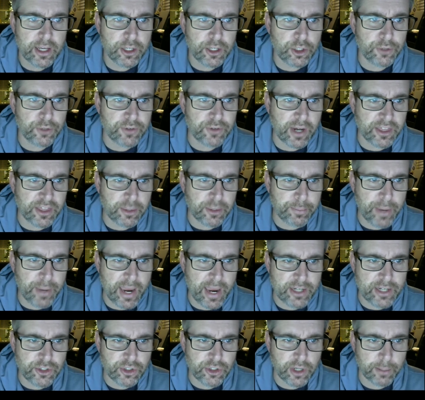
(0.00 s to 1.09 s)
you've got the
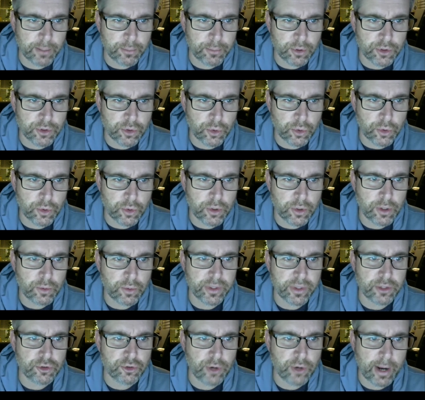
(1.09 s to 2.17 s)
page number tool
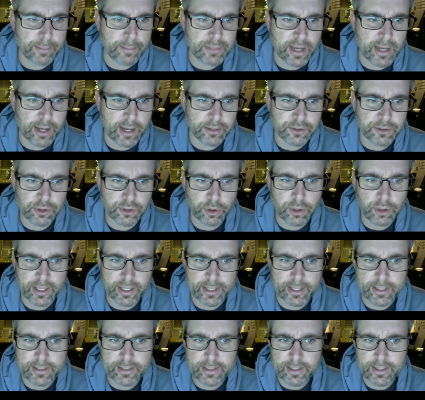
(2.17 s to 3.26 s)
with a drop down, so click
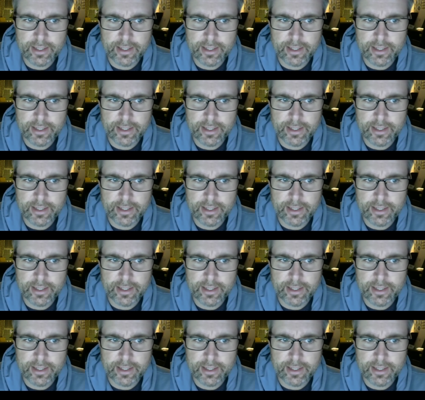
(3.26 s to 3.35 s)
it.